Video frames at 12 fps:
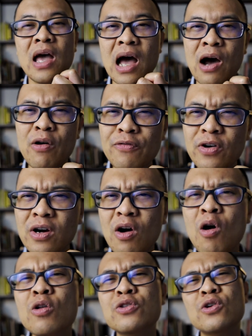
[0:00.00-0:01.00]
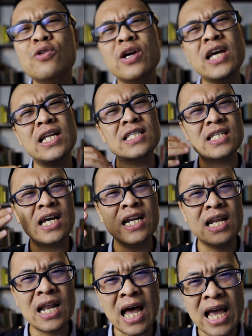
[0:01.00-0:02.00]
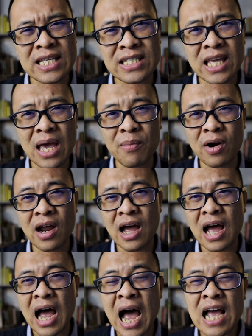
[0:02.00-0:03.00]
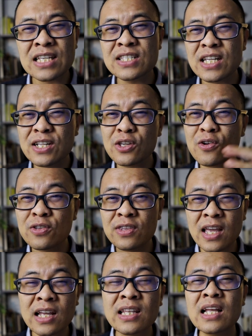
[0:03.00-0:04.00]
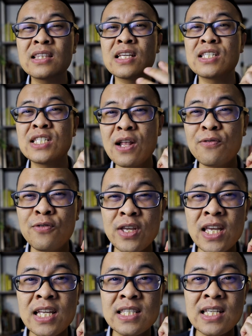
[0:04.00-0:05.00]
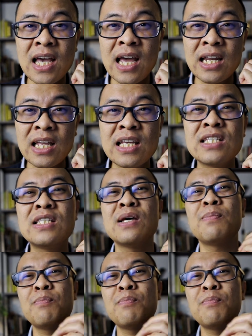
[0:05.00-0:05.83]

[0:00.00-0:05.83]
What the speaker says: However, although it is a nice camera, I still don't think that the ZV-E10 is the